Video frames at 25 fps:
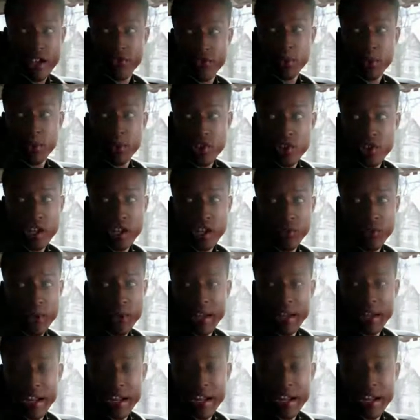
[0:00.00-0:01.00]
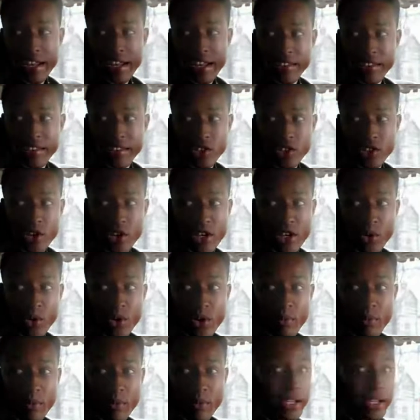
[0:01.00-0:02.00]
off from the truck if we hadn't had the train
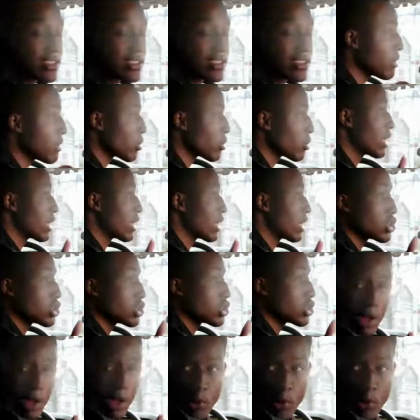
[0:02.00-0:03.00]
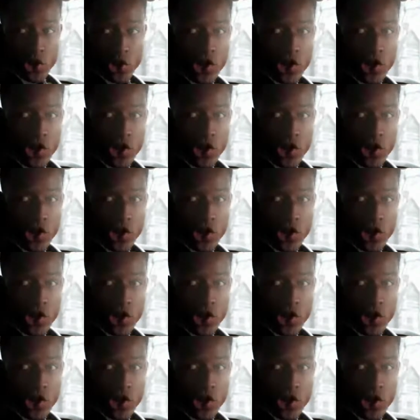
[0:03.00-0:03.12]
horn because they were like just like